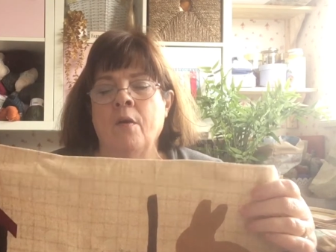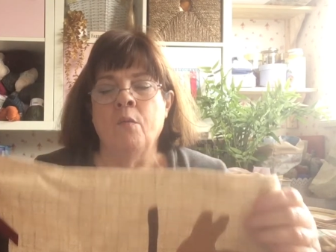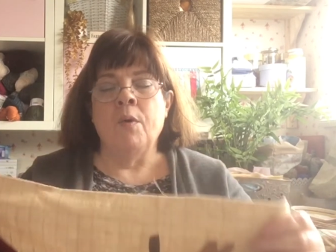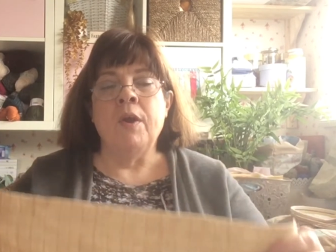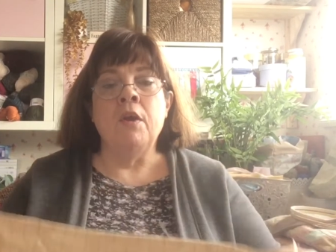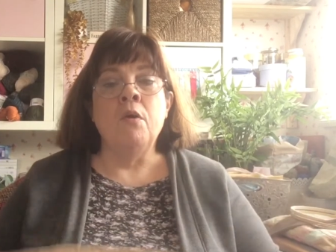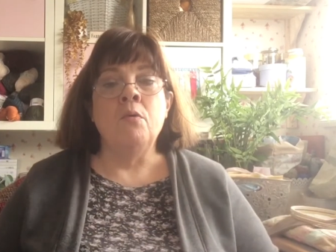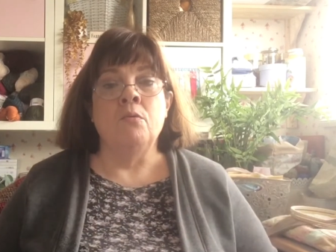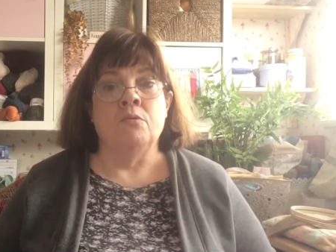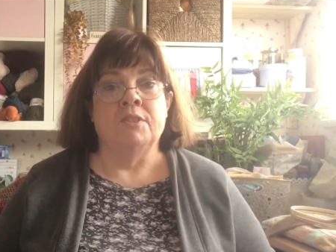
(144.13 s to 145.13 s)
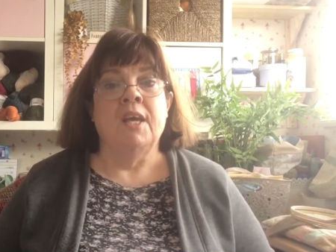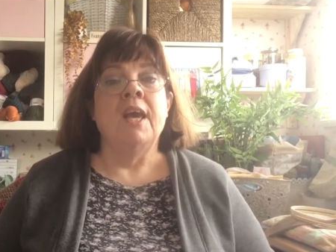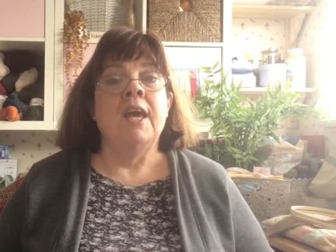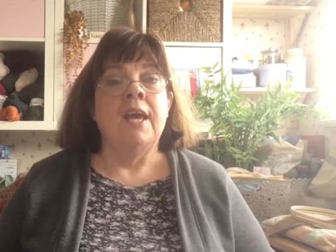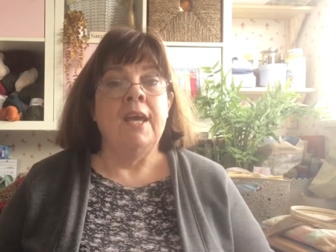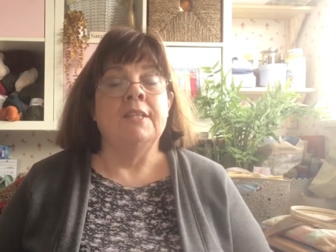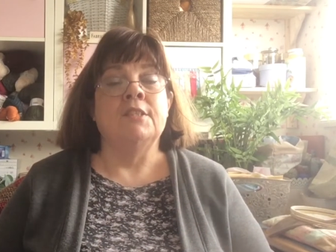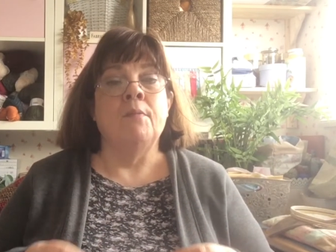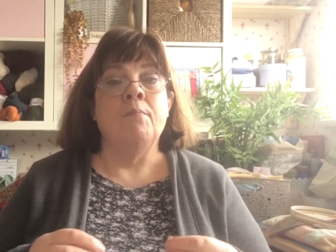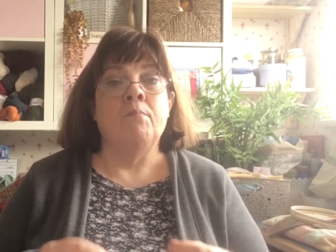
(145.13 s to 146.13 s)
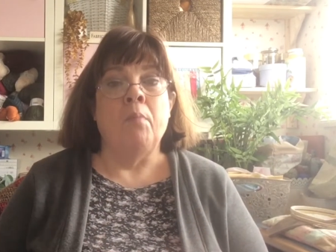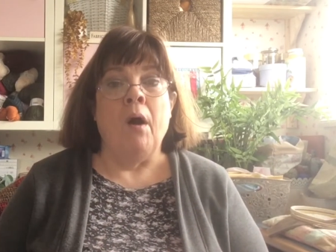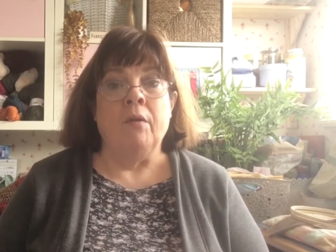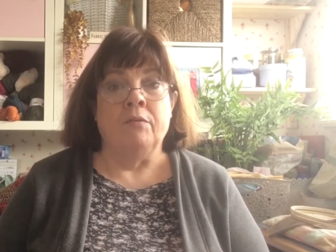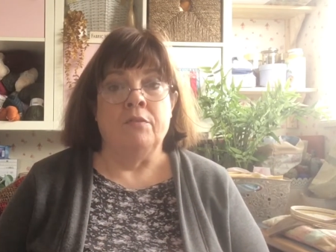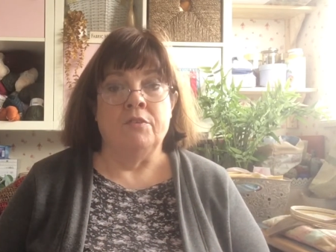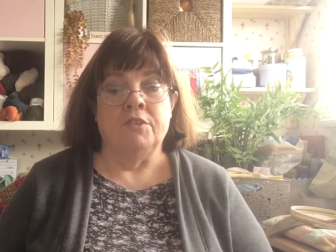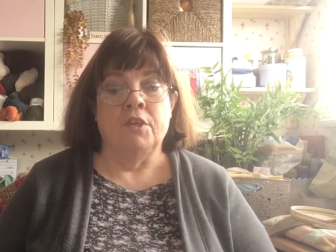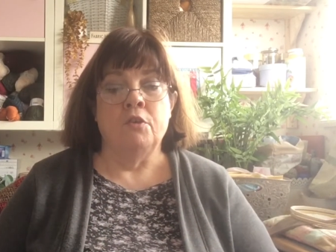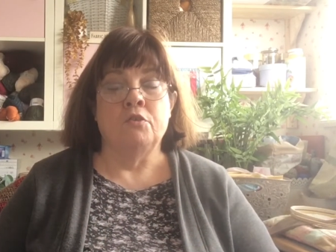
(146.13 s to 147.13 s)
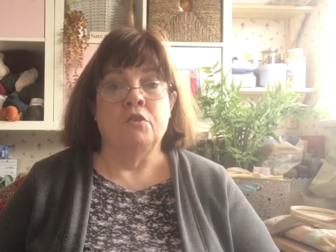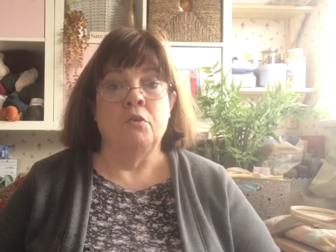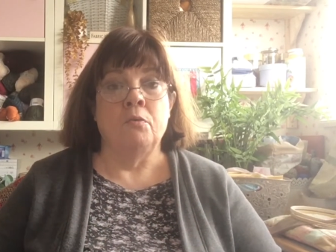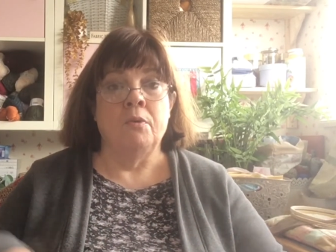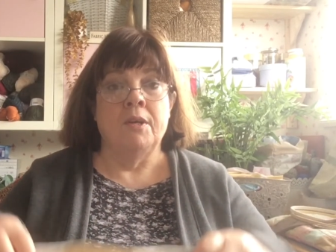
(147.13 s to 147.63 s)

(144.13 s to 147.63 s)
we use heat and bond to